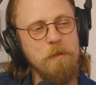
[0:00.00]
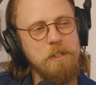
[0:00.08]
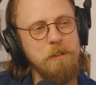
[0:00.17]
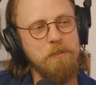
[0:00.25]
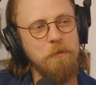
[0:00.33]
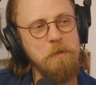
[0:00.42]

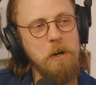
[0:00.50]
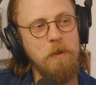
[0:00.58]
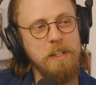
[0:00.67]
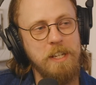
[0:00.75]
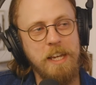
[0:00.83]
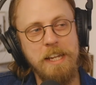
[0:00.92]
to from going
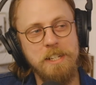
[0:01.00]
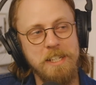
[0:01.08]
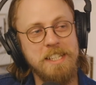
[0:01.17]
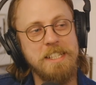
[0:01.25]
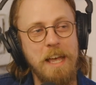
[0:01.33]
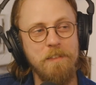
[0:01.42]
to ages
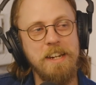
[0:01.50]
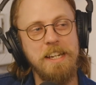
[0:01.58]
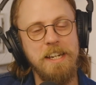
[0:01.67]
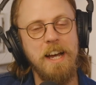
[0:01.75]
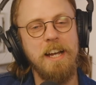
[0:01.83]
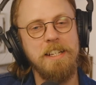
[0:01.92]
7 and
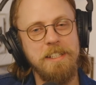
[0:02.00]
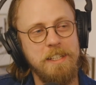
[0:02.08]
9 to